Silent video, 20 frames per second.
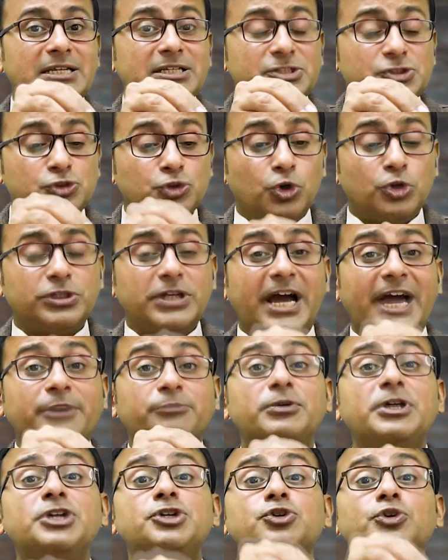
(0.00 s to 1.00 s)
so that
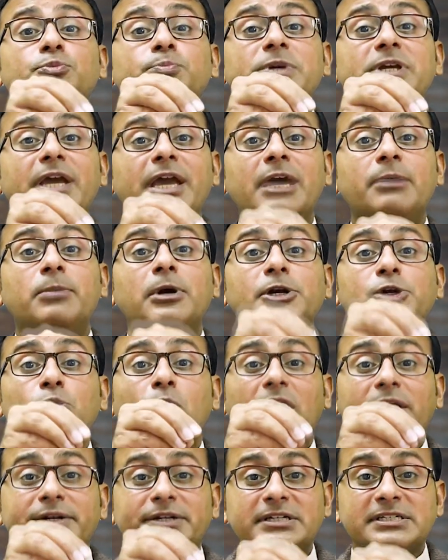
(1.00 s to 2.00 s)
we should be able to
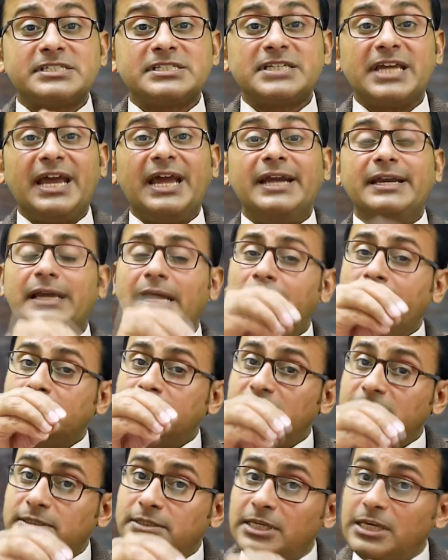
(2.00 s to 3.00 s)
understand
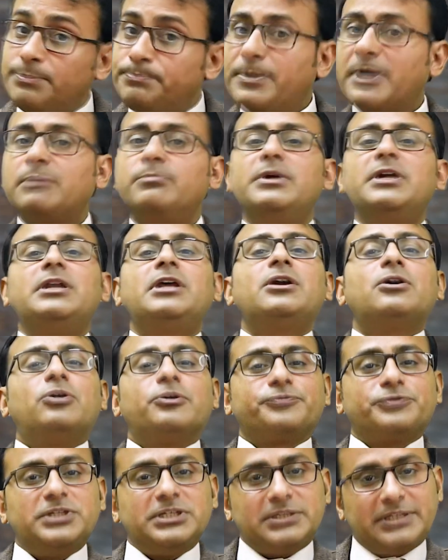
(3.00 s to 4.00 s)
the deeper meaning
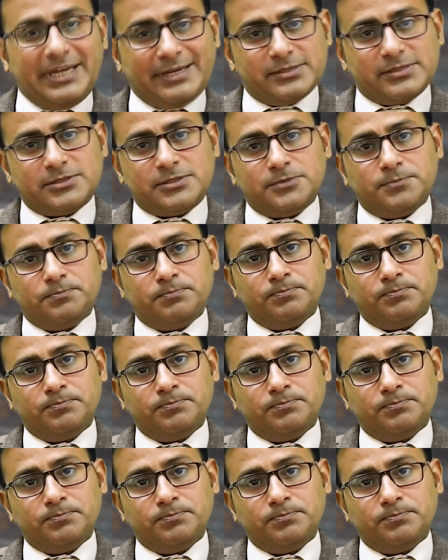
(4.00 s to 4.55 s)
of the text.